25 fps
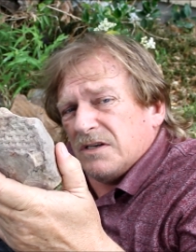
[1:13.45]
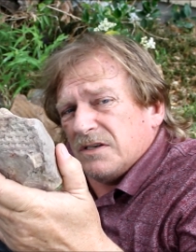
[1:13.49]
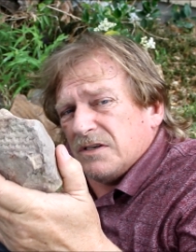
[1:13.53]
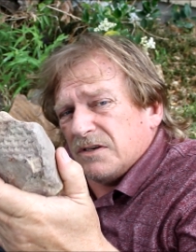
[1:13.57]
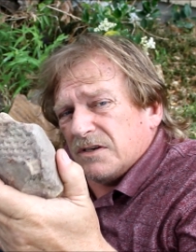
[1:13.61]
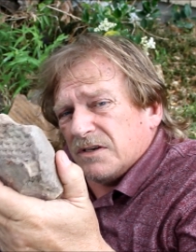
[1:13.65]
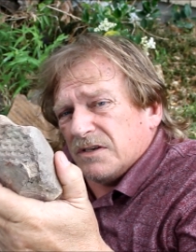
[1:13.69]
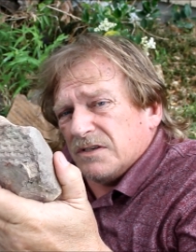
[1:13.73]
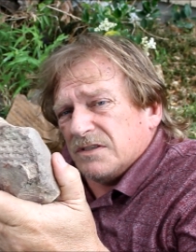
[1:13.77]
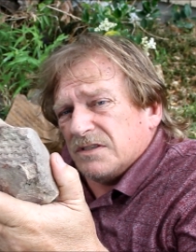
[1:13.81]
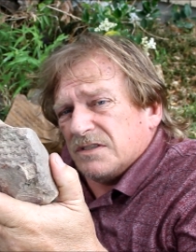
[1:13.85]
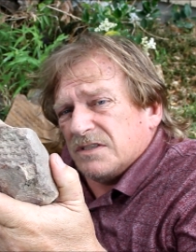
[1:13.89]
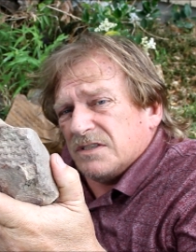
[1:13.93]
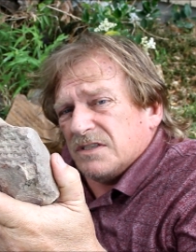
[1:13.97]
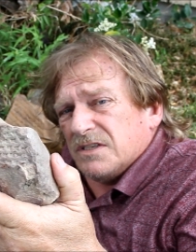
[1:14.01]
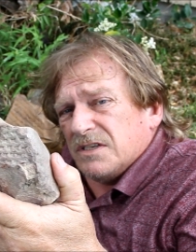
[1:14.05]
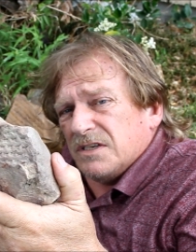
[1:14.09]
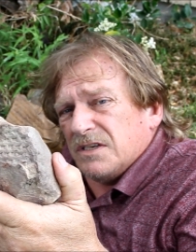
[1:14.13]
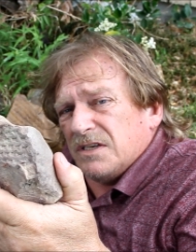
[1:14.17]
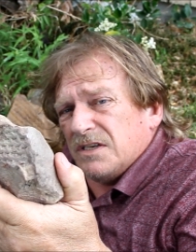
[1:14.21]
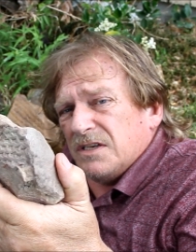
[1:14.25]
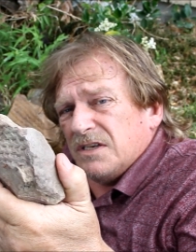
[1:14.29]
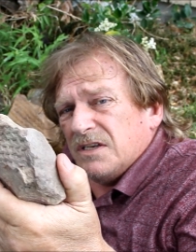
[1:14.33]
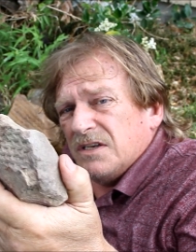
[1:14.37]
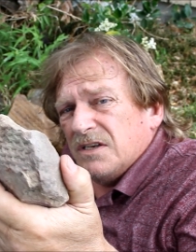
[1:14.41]
You can
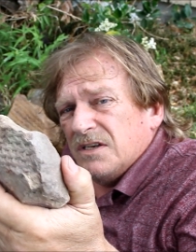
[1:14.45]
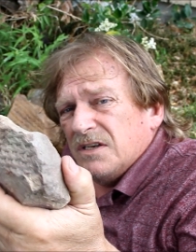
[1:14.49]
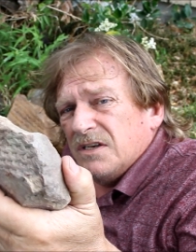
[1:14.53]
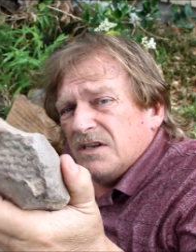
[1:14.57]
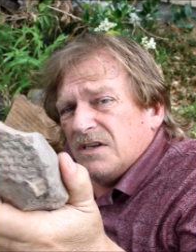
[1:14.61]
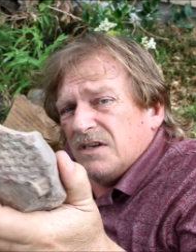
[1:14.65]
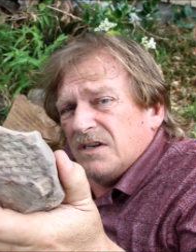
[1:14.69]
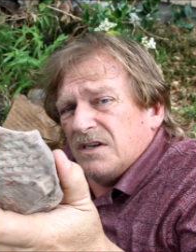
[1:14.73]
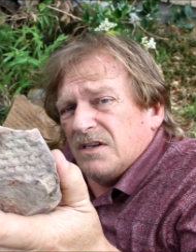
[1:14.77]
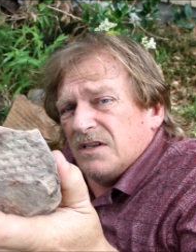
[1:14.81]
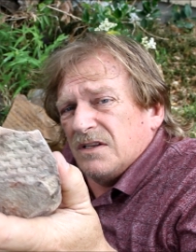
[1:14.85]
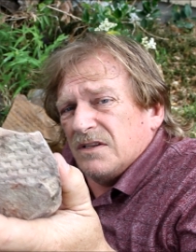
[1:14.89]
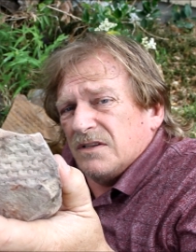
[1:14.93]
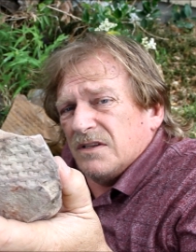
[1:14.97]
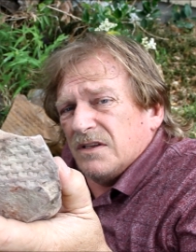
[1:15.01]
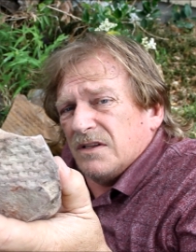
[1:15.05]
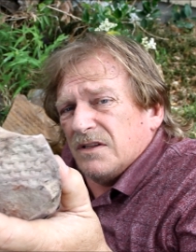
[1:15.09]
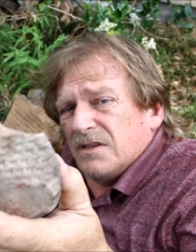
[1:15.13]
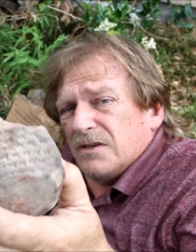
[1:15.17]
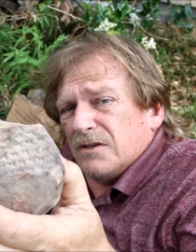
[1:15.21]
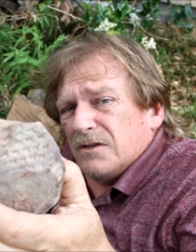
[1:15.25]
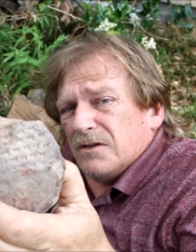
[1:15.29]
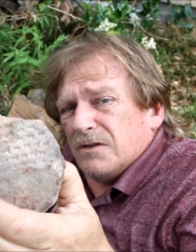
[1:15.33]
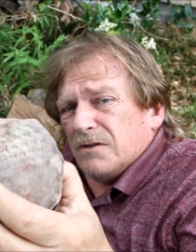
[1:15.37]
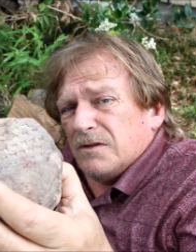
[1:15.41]
see the
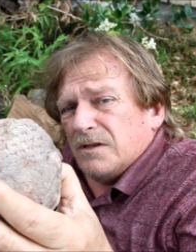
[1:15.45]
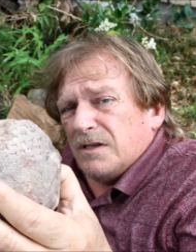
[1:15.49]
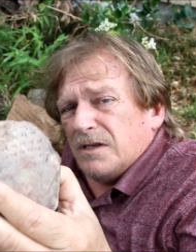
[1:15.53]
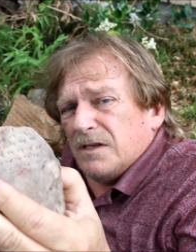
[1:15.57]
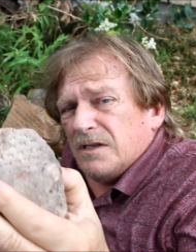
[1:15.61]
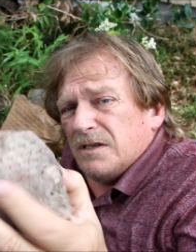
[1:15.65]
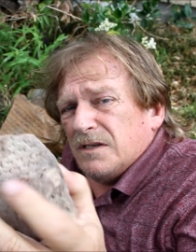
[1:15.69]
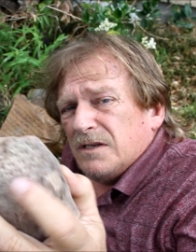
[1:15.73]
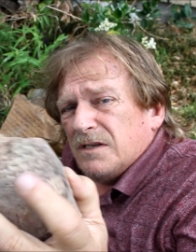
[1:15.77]
little